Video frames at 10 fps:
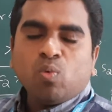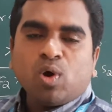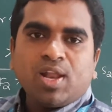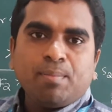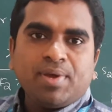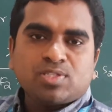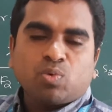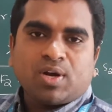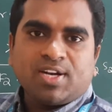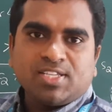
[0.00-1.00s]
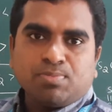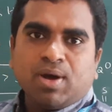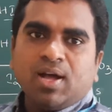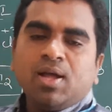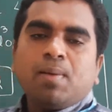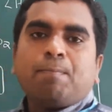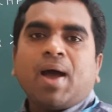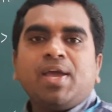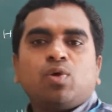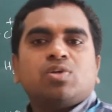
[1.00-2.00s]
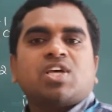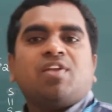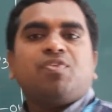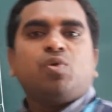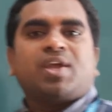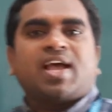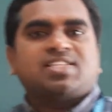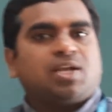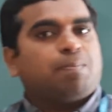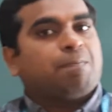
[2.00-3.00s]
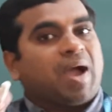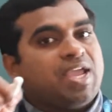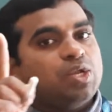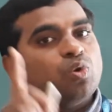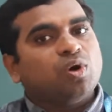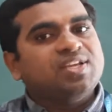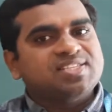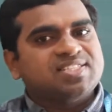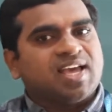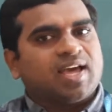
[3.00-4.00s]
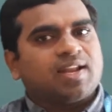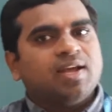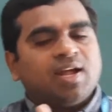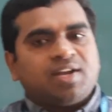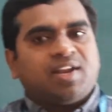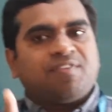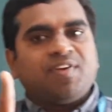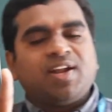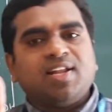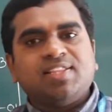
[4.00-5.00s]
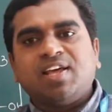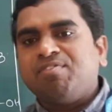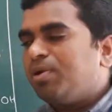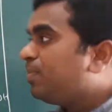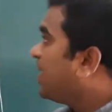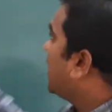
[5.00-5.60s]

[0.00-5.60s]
Oleum means what it is? Pyrosulfuric acid. Pyro is there. Definitely there will be